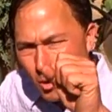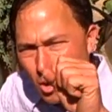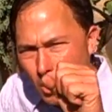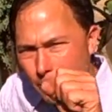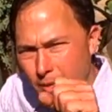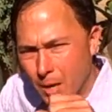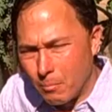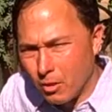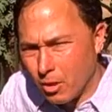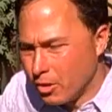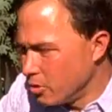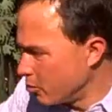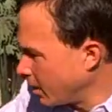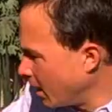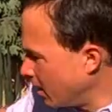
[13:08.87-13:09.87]
bulb down
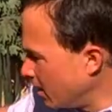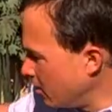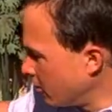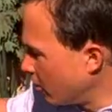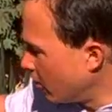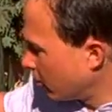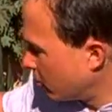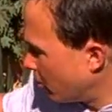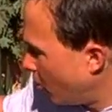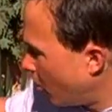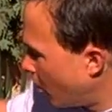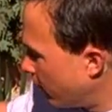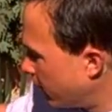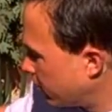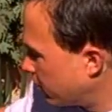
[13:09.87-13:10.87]
below you can't eat, you could also
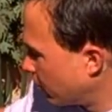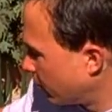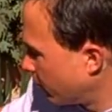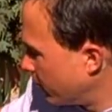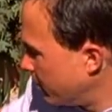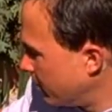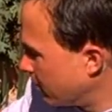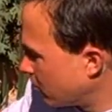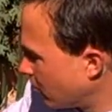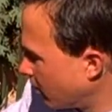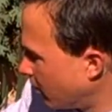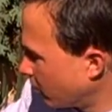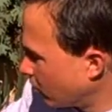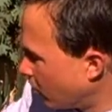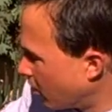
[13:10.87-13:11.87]
harvest the greens. So
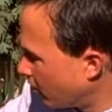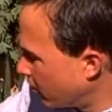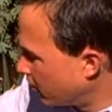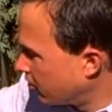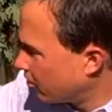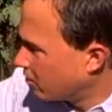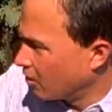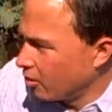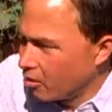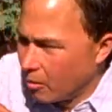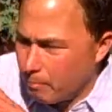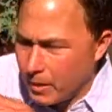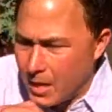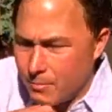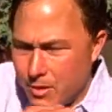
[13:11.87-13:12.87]
I like to harvest just the
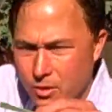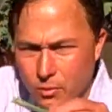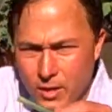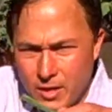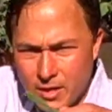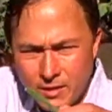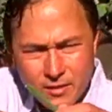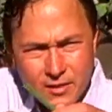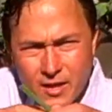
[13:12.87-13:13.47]
little baby greens.